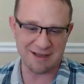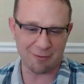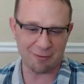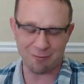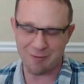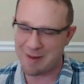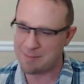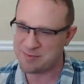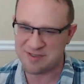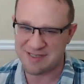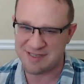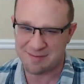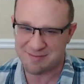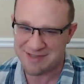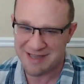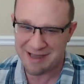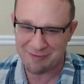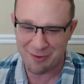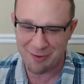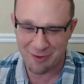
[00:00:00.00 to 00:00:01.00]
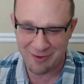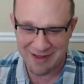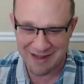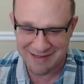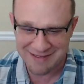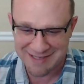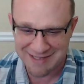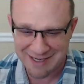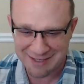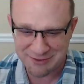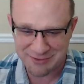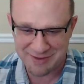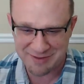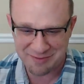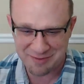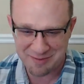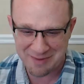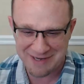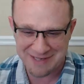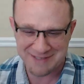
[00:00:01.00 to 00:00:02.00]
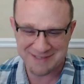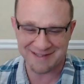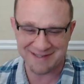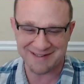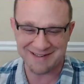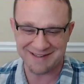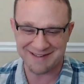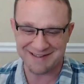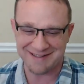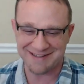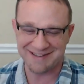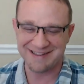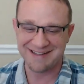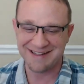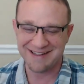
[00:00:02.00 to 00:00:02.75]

Our reps seem to have all kinds of extra information and